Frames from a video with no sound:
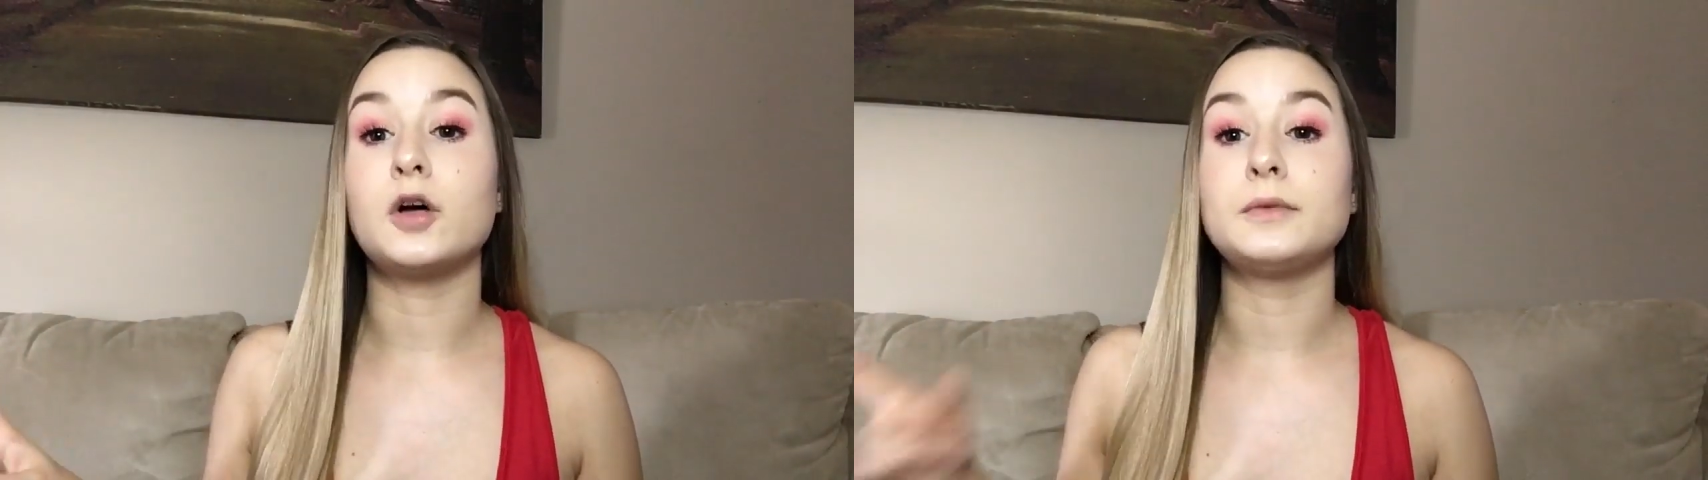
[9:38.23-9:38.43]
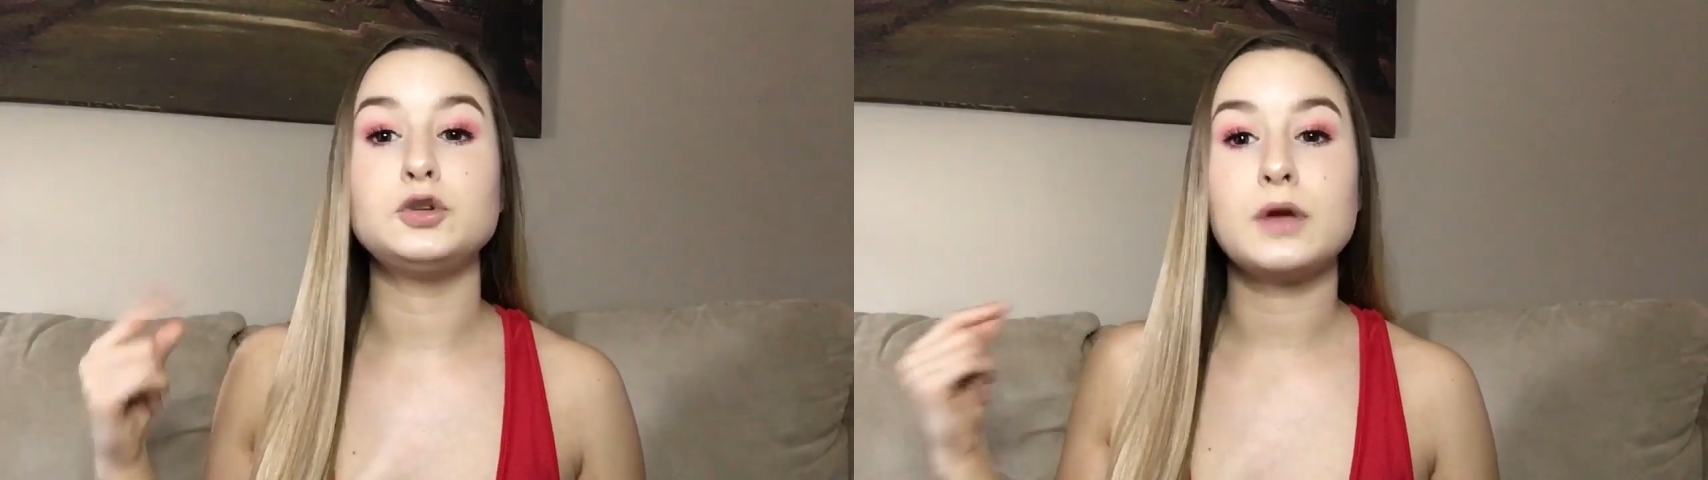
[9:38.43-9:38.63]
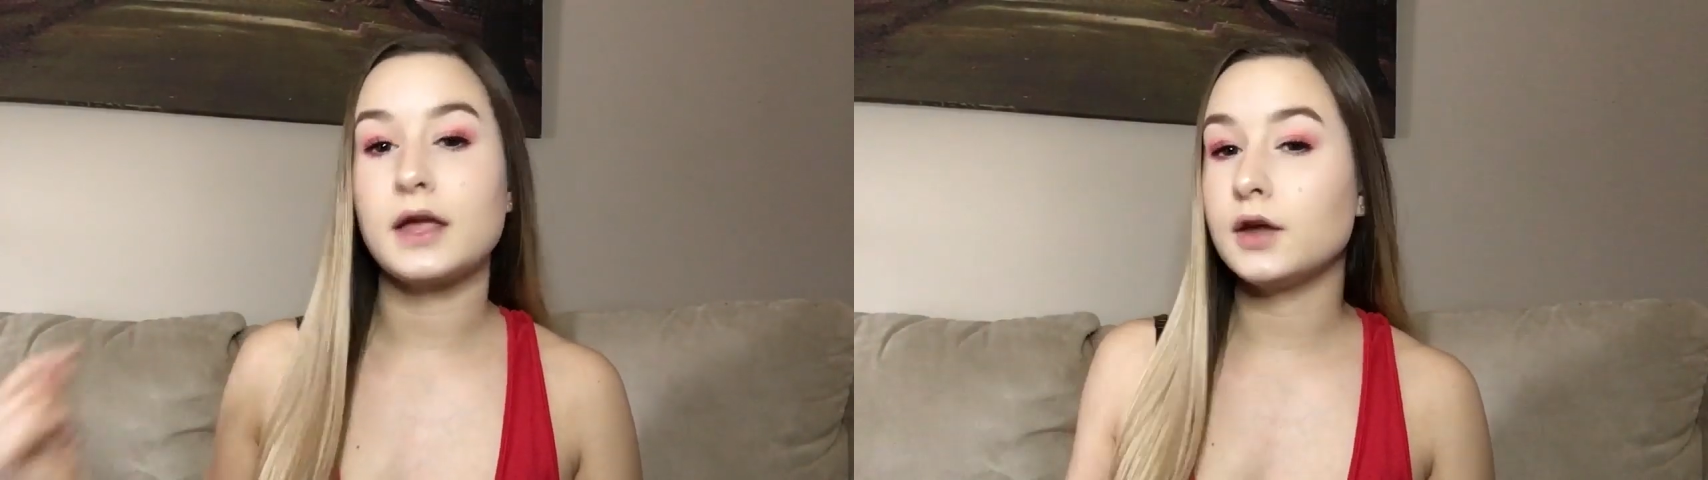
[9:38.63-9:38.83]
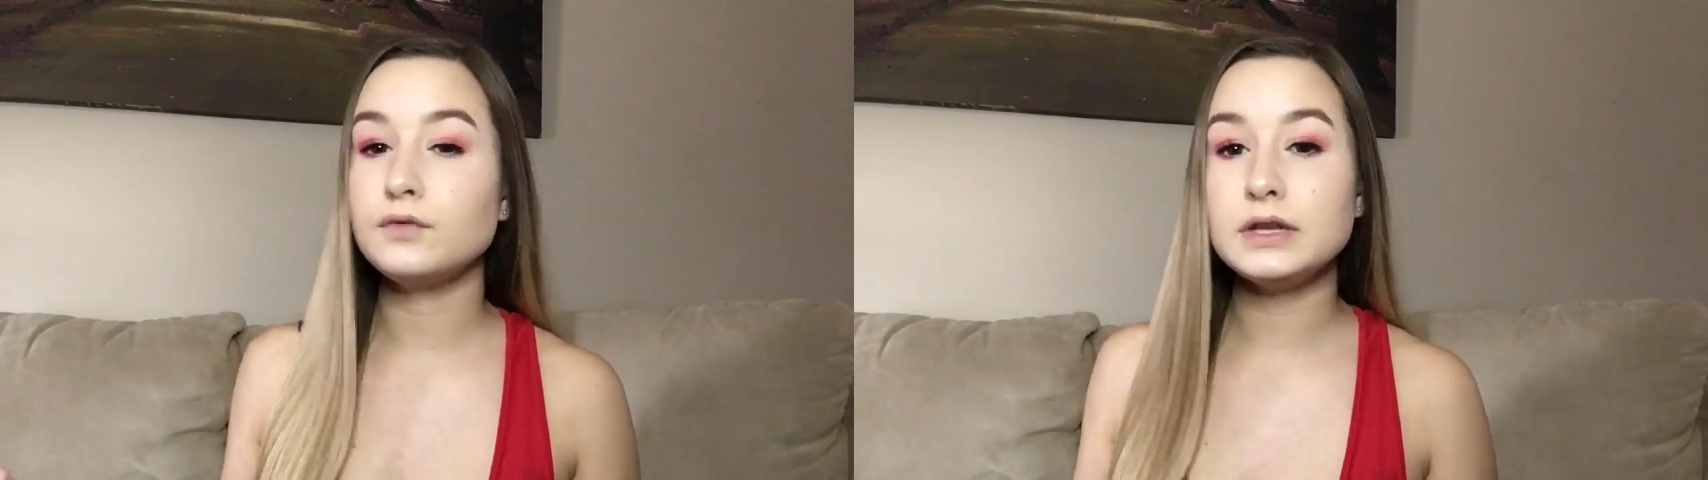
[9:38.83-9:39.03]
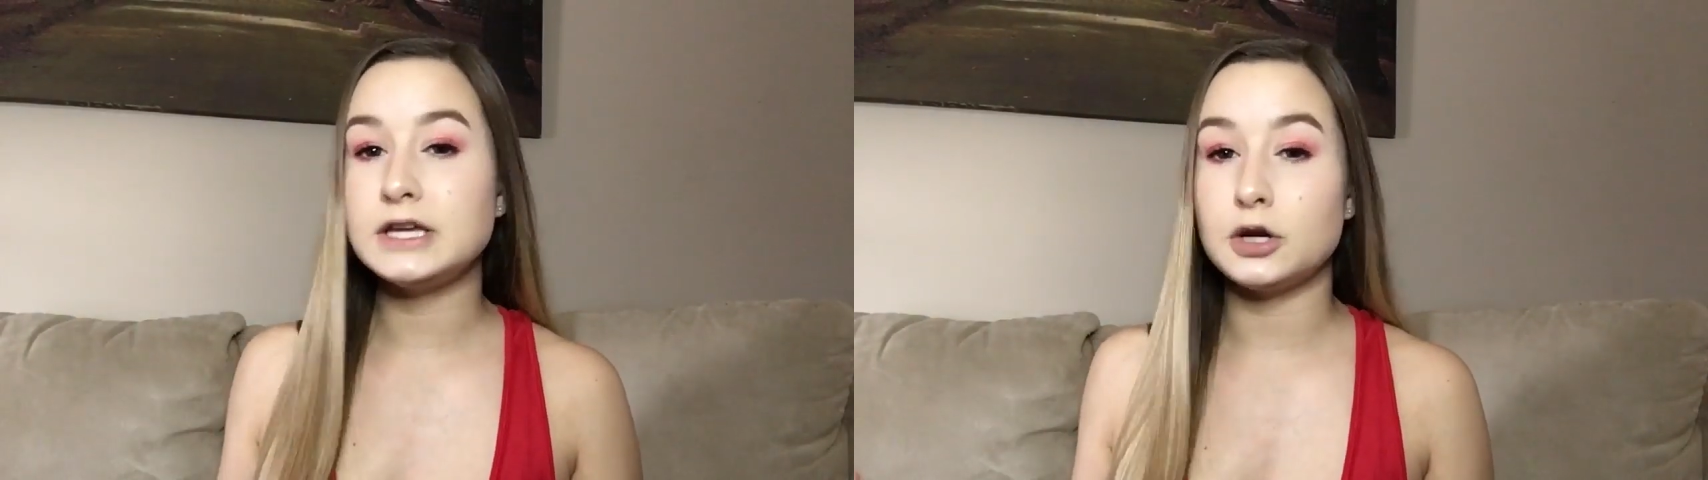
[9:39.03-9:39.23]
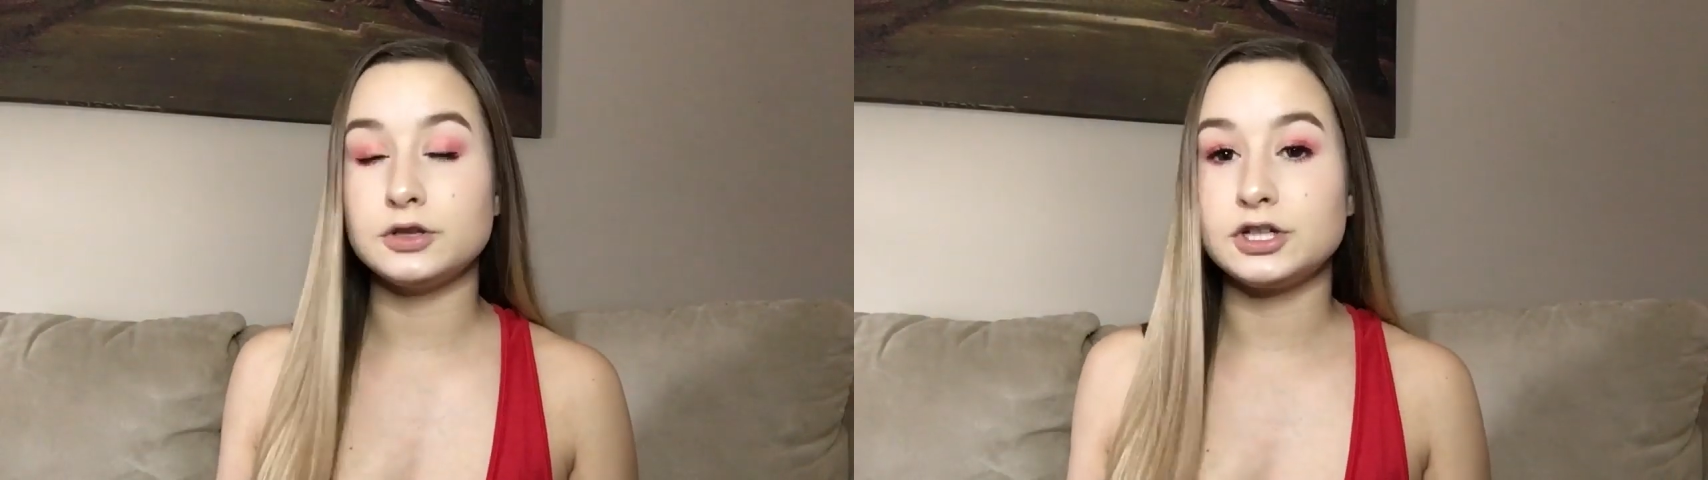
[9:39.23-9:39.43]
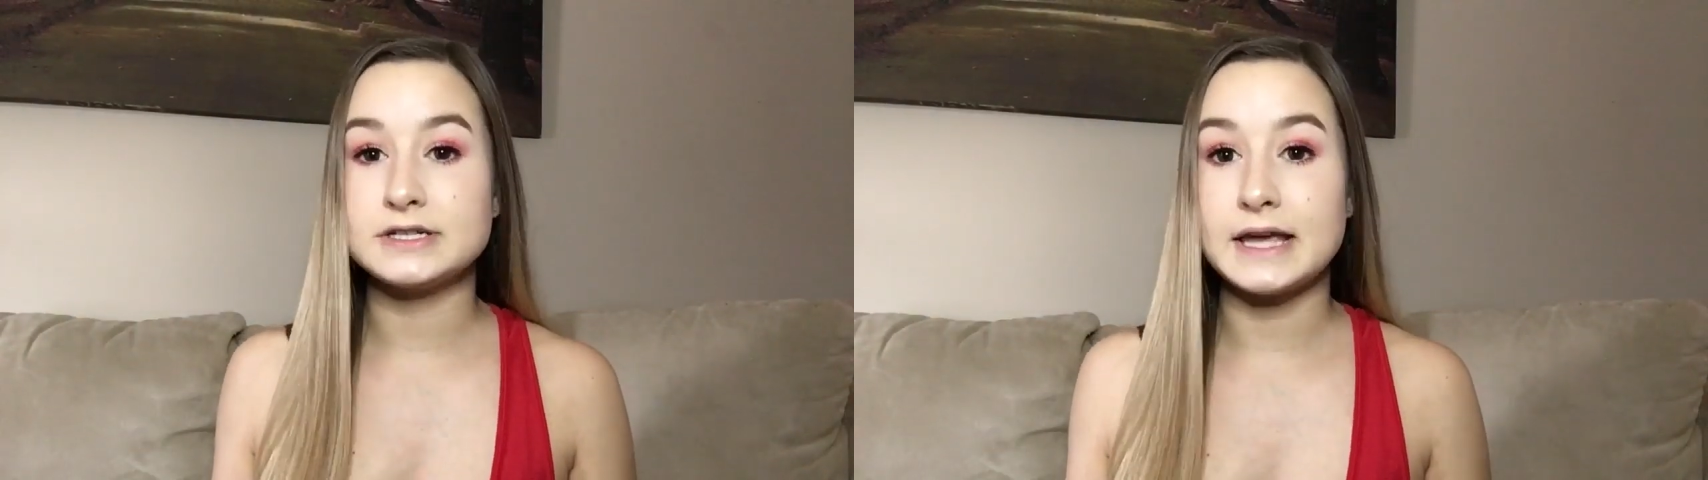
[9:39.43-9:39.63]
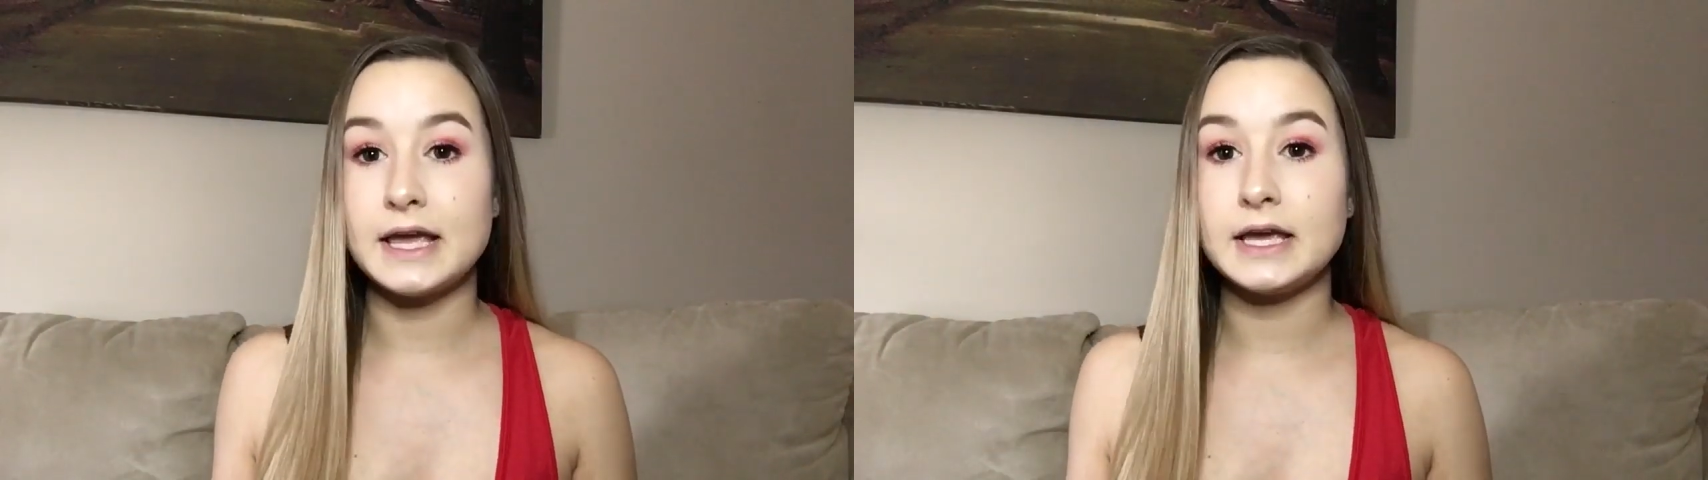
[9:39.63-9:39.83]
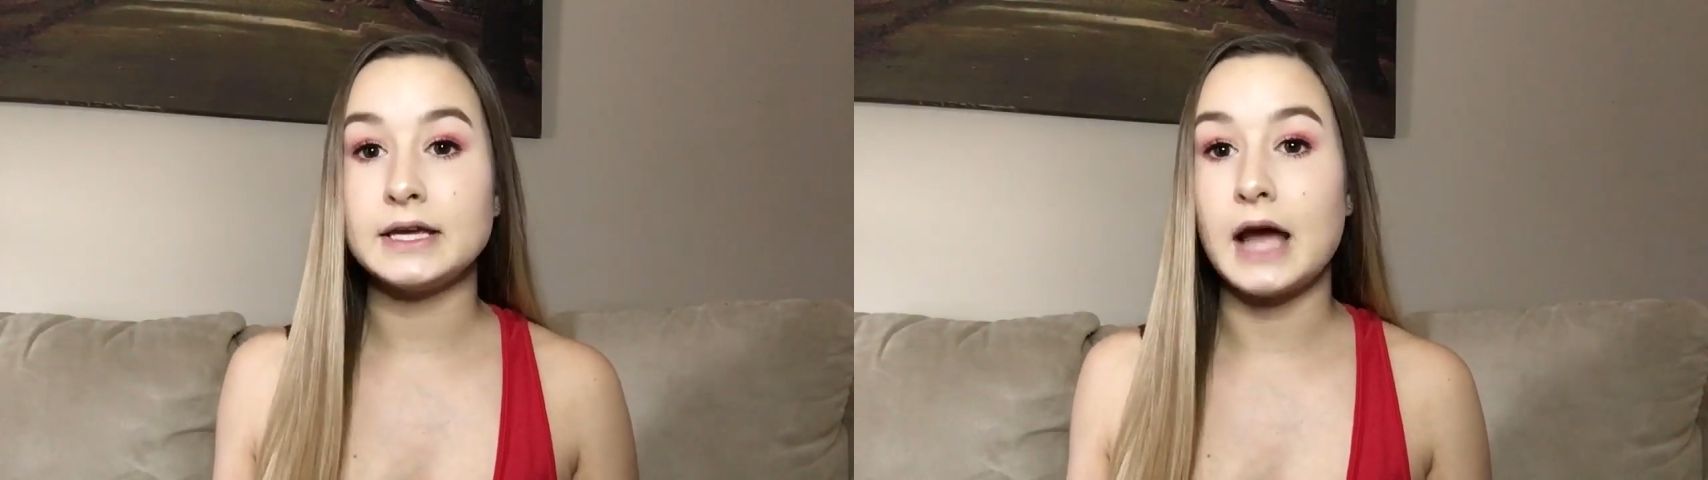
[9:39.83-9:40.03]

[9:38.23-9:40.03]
and you can't really hear what they're saying.